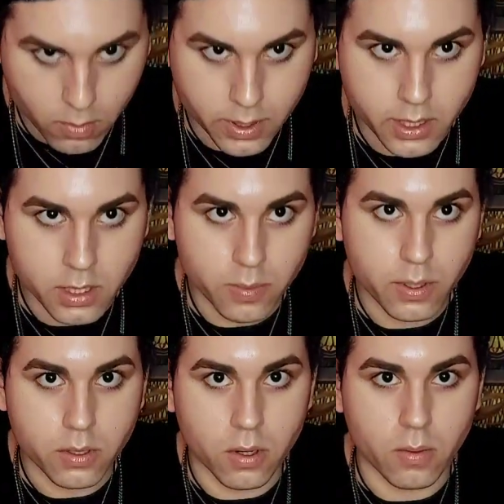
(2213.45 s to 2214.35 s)
What needs to
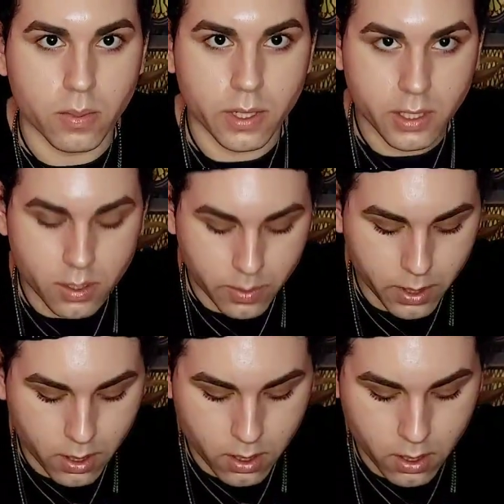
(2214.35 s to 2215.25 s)
be known, what needs to be
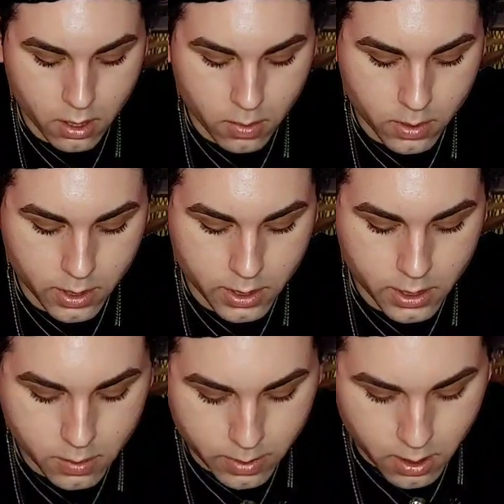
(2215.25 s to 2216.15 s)
heard, what
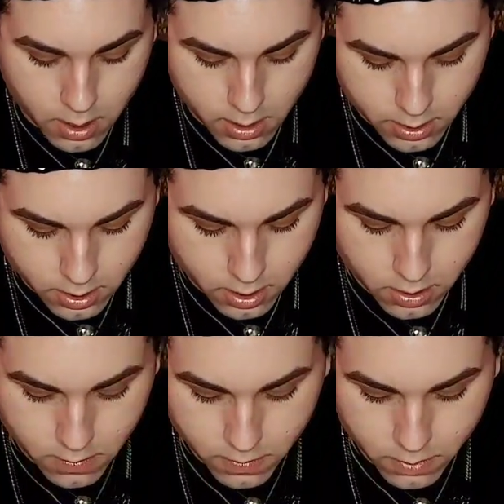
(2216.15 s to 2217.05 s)
needs to be
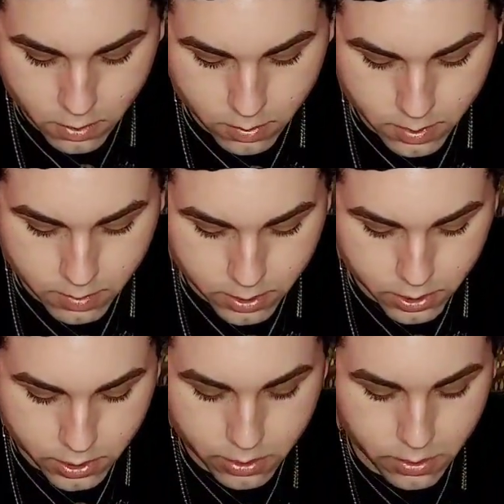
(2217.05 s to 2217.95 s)
honored for group number 2.